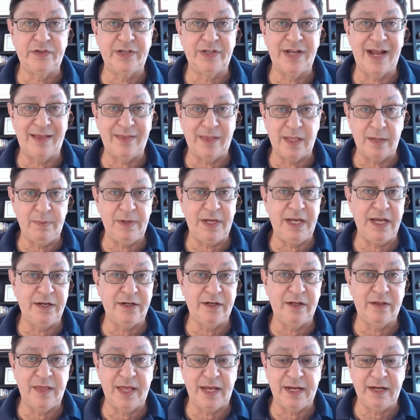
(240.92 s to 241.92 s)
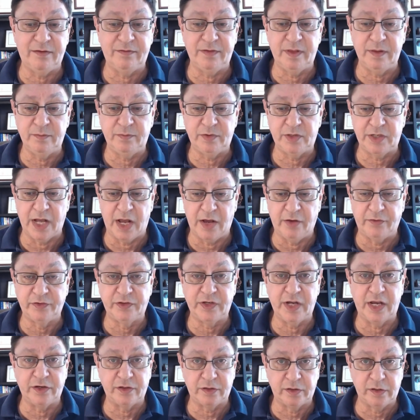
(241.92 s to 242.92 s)
and they begin to think of themselves
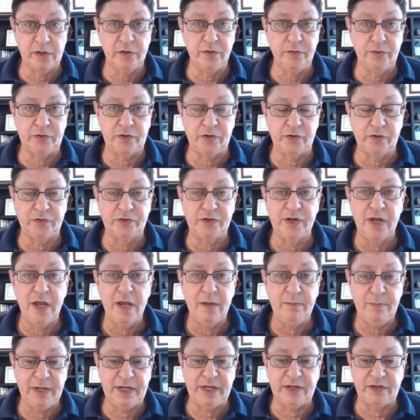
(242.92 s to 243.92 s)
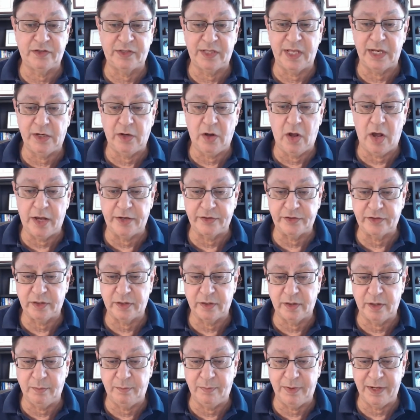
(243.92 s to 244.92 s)
as losers because they lost the
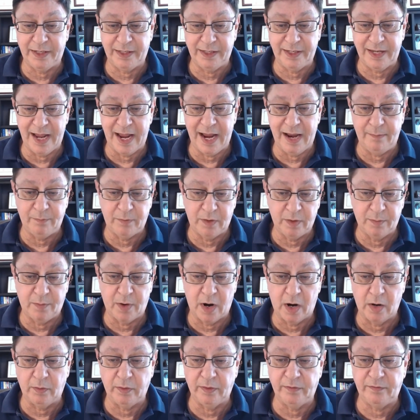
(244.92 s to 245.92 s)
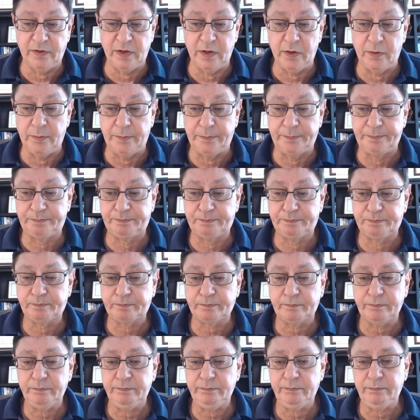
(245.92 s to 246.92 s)
big game, the bar review.
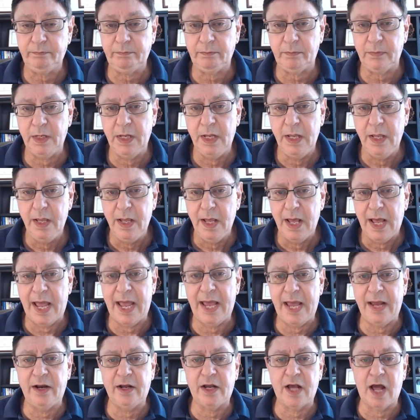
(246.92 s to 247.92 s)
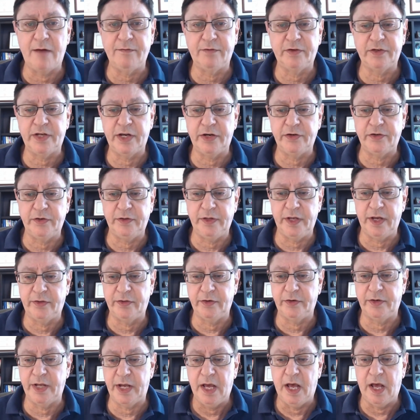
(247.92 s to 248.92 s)
I had a conversation the other
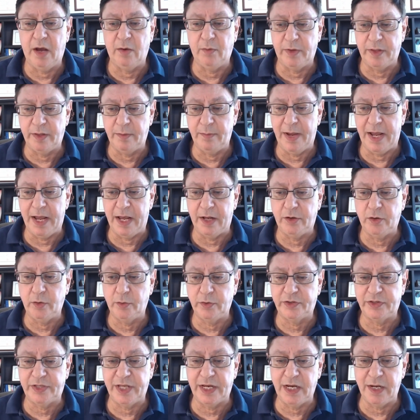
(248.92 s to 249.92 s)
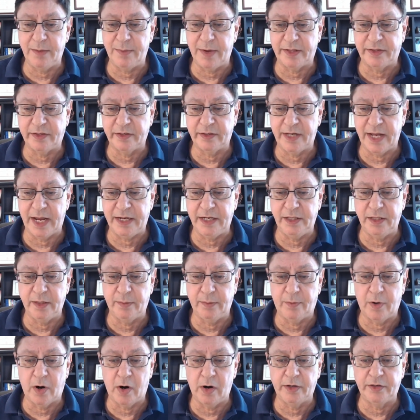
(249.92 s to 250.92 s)
day with a man who was thinking about taking the
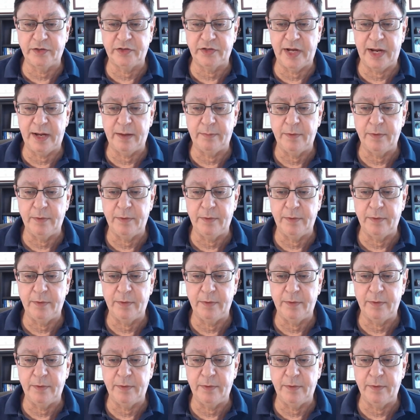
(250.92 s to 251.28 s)
bar exam,